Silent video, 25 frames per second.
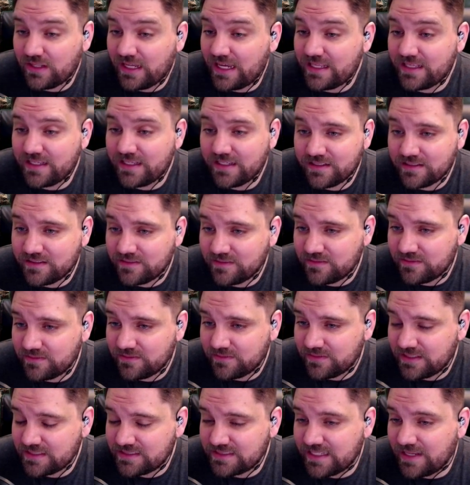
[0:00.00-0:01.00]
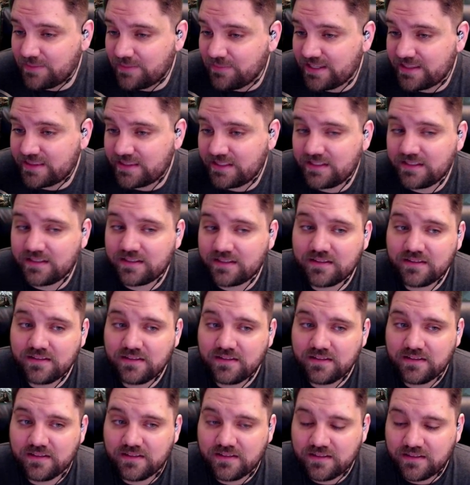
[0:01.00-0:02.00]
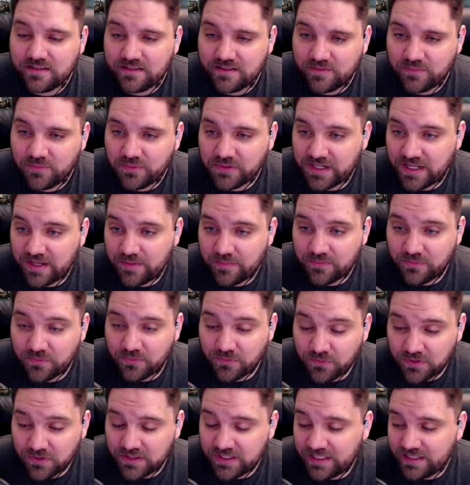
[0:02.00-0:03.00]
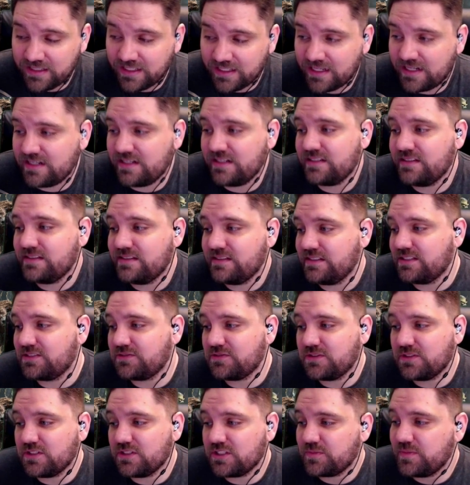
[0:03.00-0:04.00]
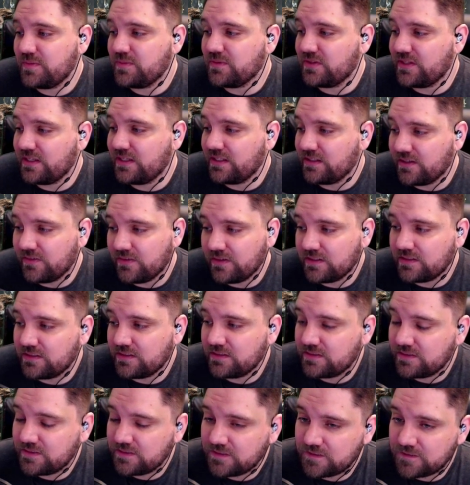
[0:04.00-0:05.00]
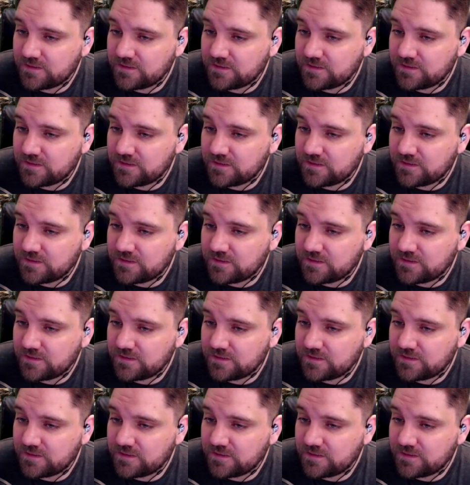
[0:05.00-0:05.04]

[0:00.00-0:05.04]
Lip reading: I don't like it. It's not my thing, but I'm really glad it exists for those people that love it.